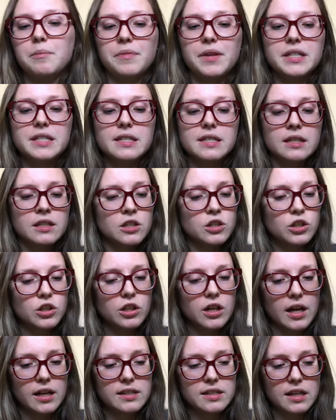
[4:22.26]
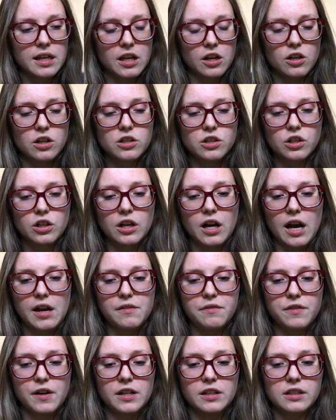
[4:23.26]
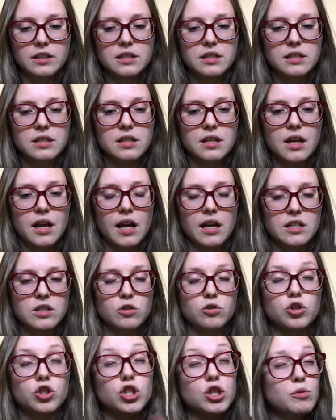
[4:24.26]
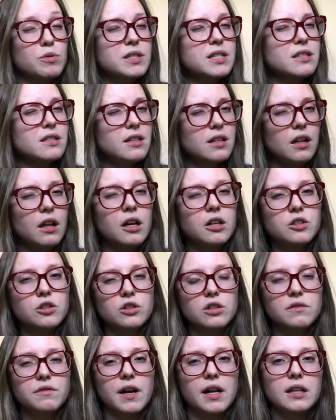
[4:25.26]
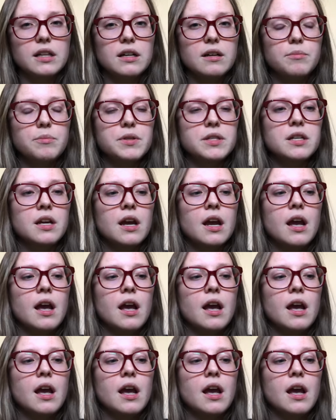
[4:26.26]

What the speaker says: Cinder as a character, I felt as though she was a little underdeveloped.